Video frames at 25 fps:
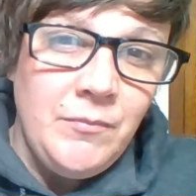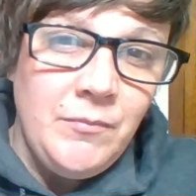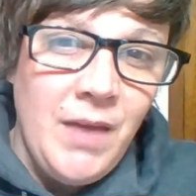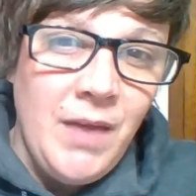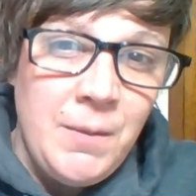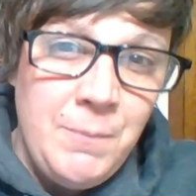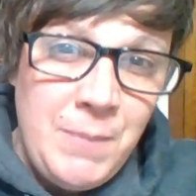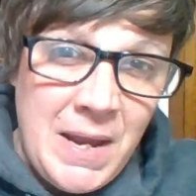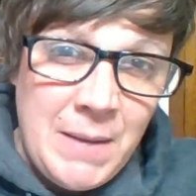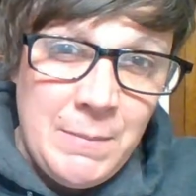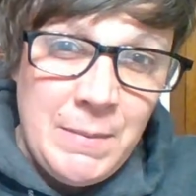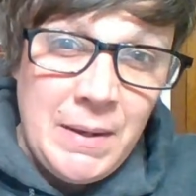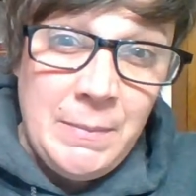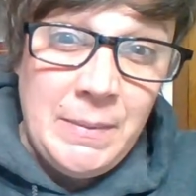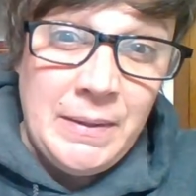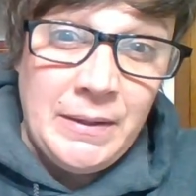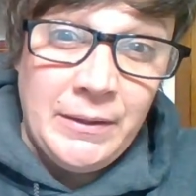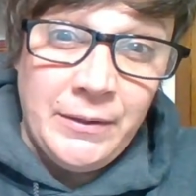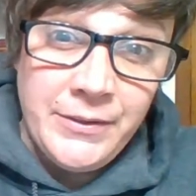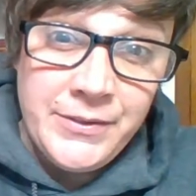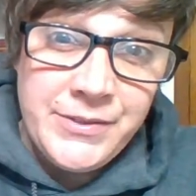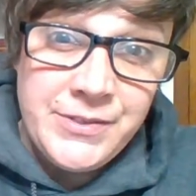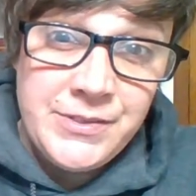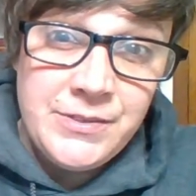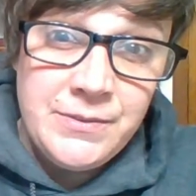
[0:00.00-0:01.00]
and pay my
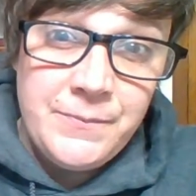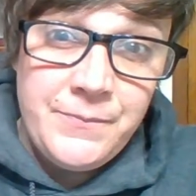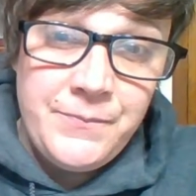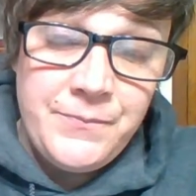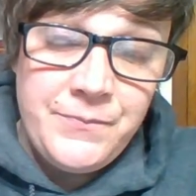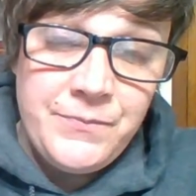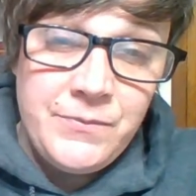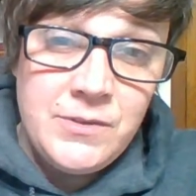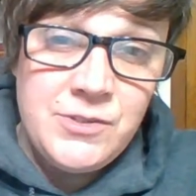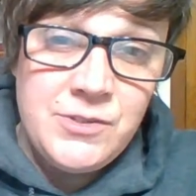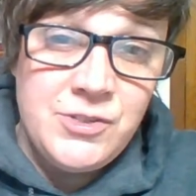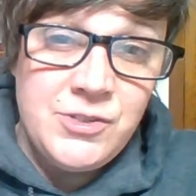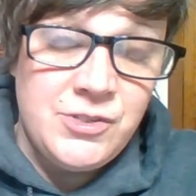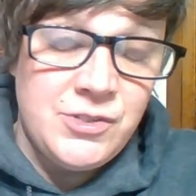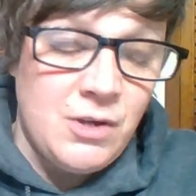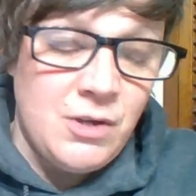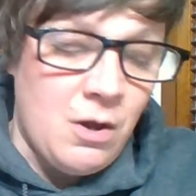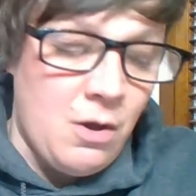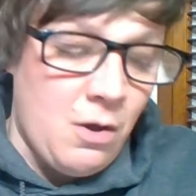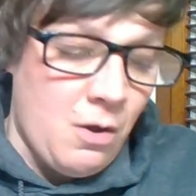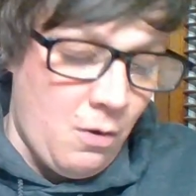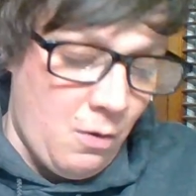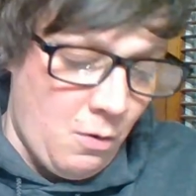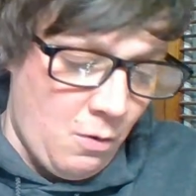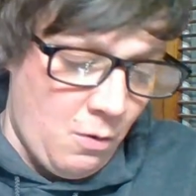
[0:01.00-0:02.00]
bills.
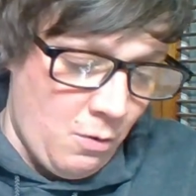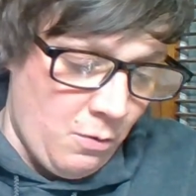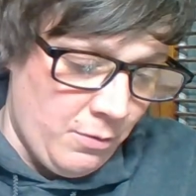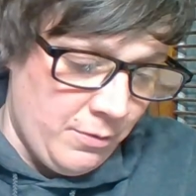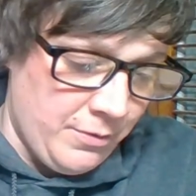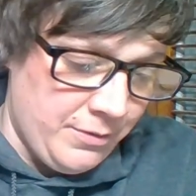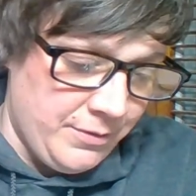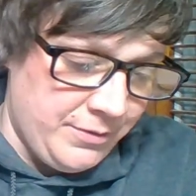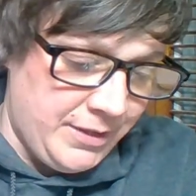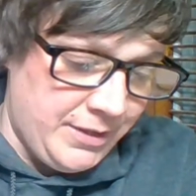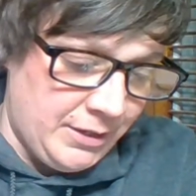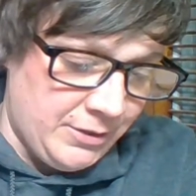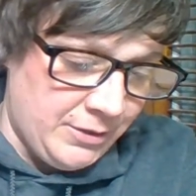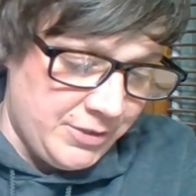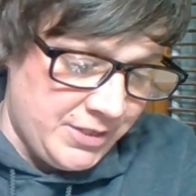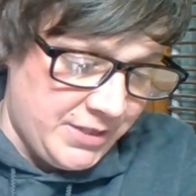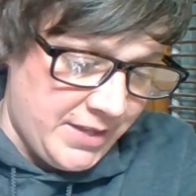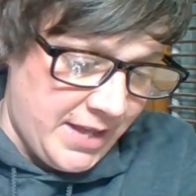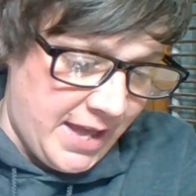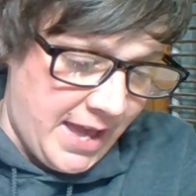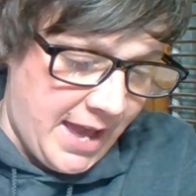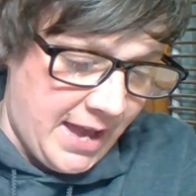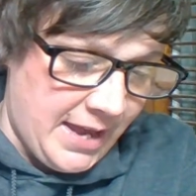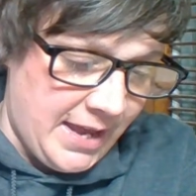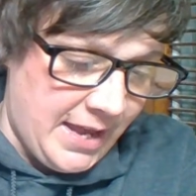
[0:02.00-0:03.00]
So there's
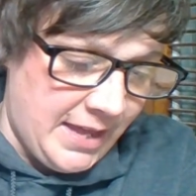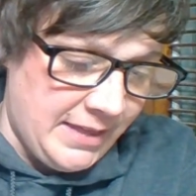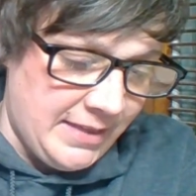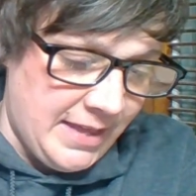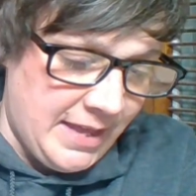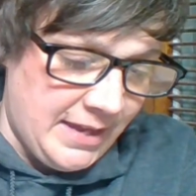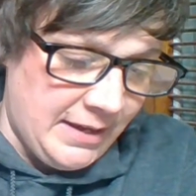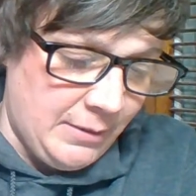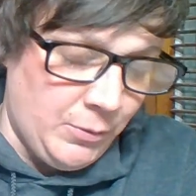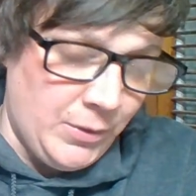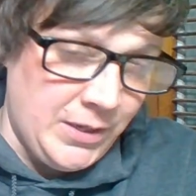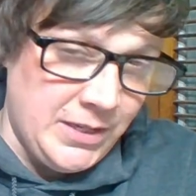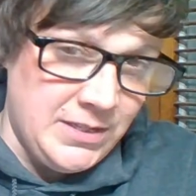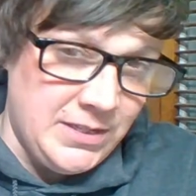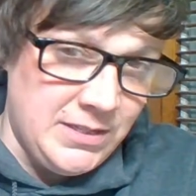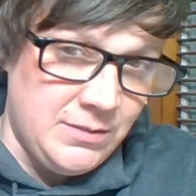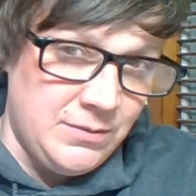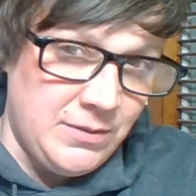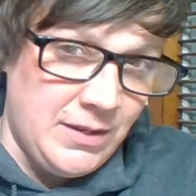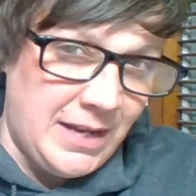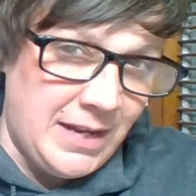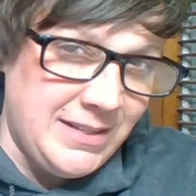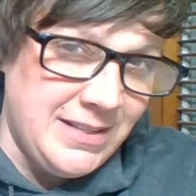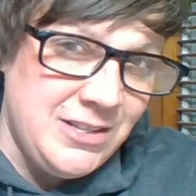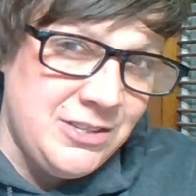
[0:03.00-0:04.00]
that. And then
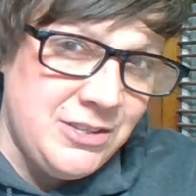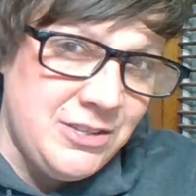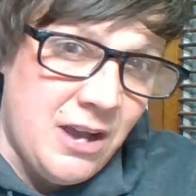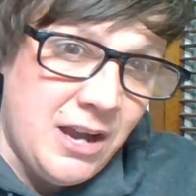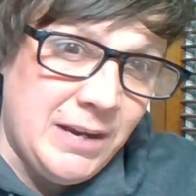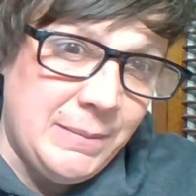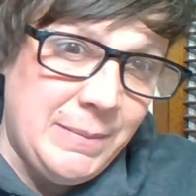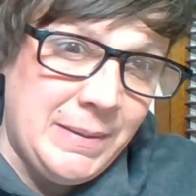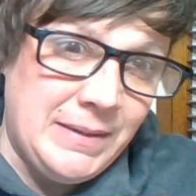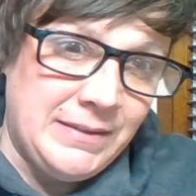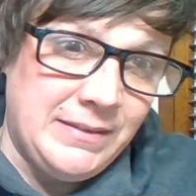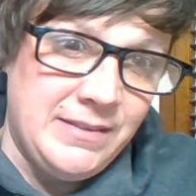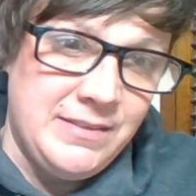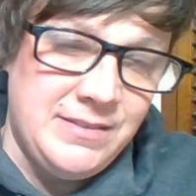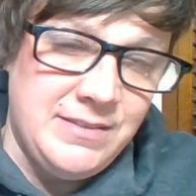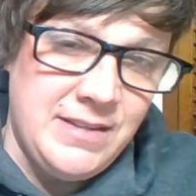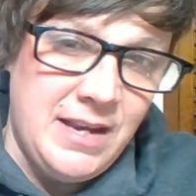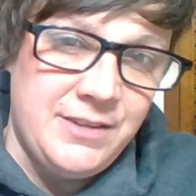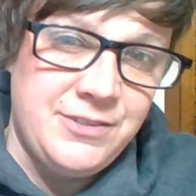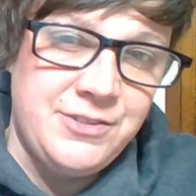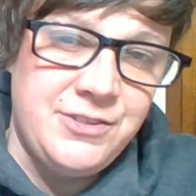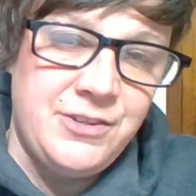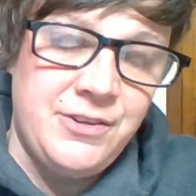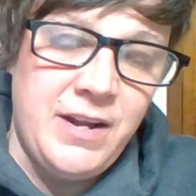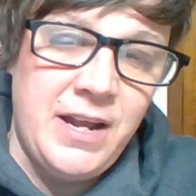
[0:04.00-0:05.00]
I didn't talk about this
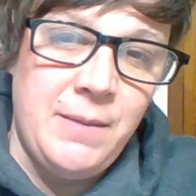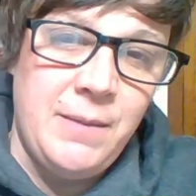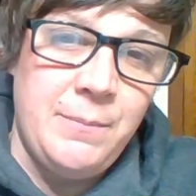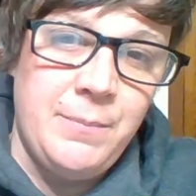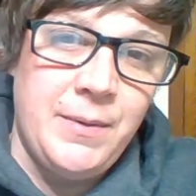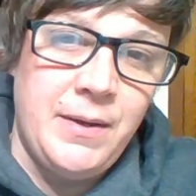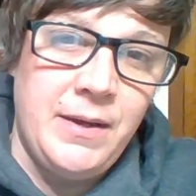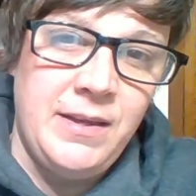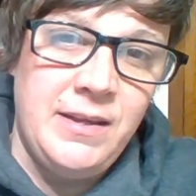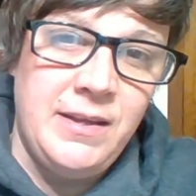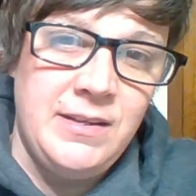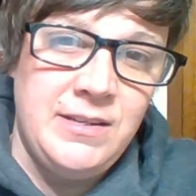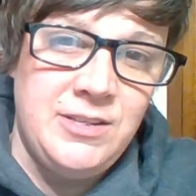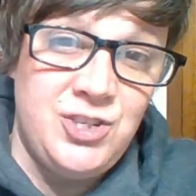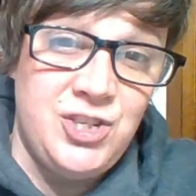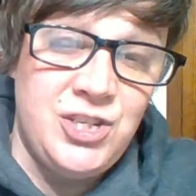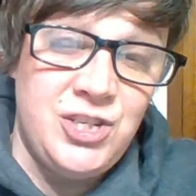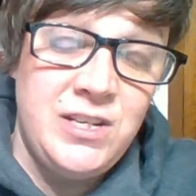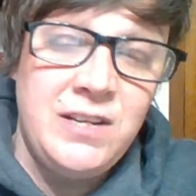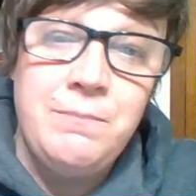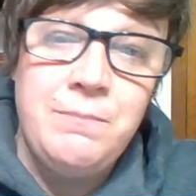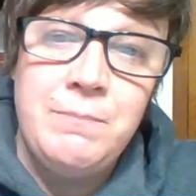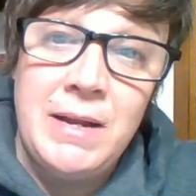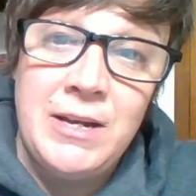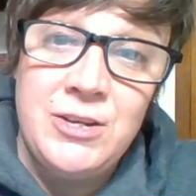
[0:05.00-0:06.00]
yesterday, but she
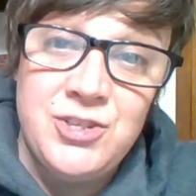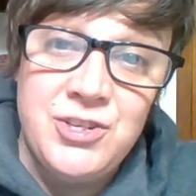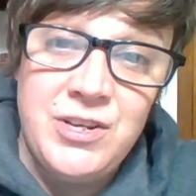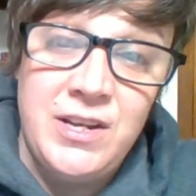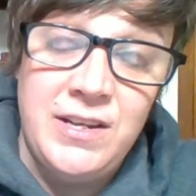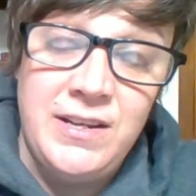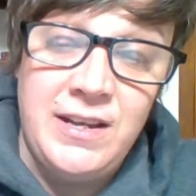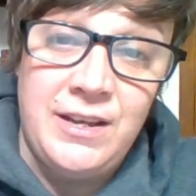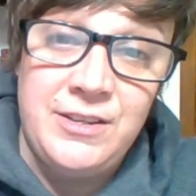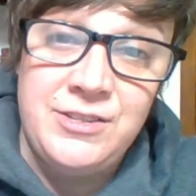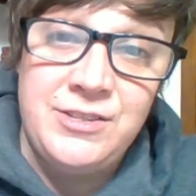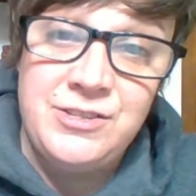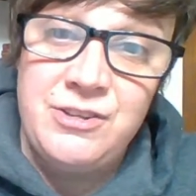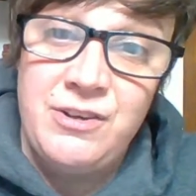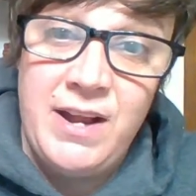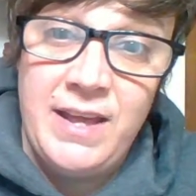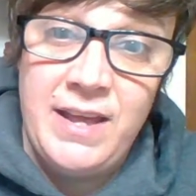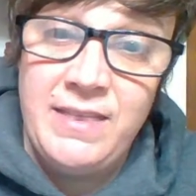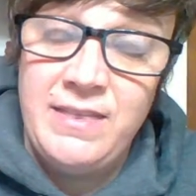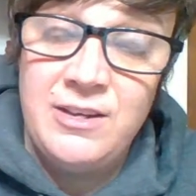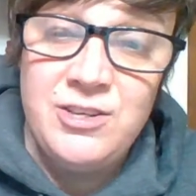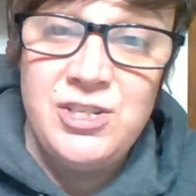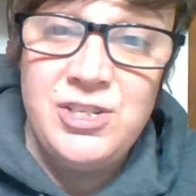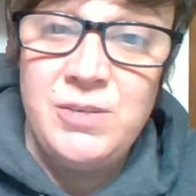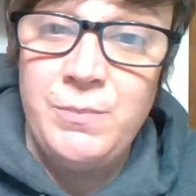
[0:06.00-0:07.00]
did mention it yesterday,
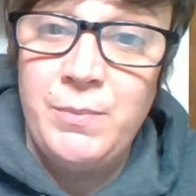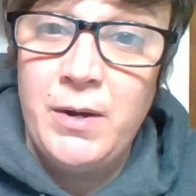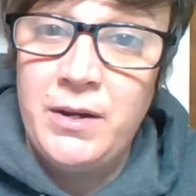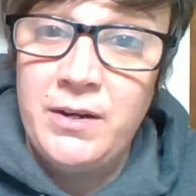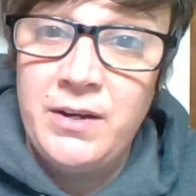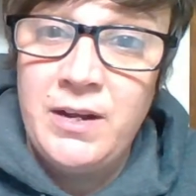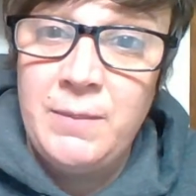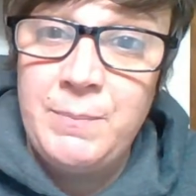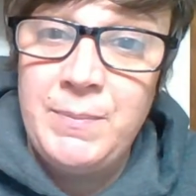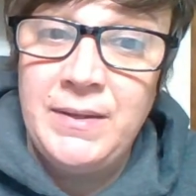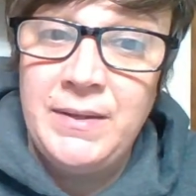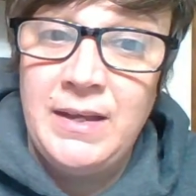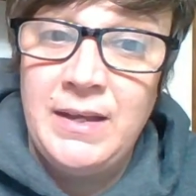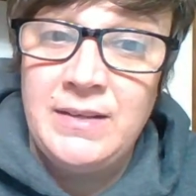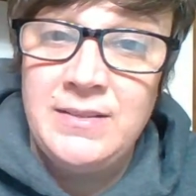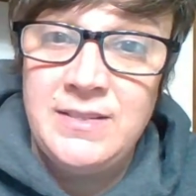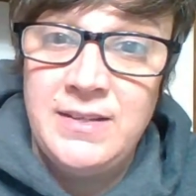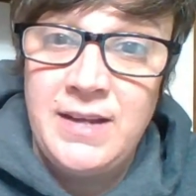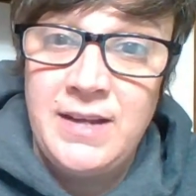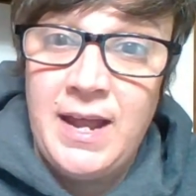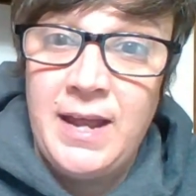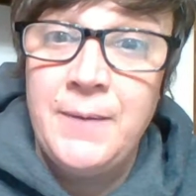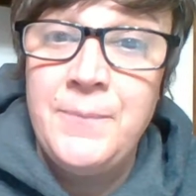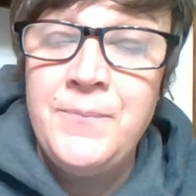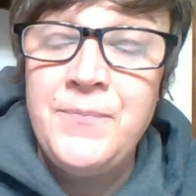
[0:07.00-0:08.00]
and then she brought it up again
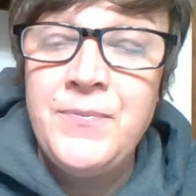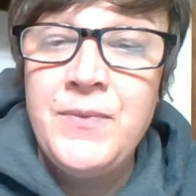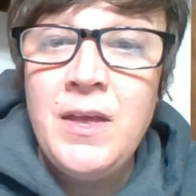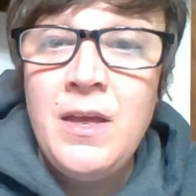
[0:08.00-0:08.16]
today.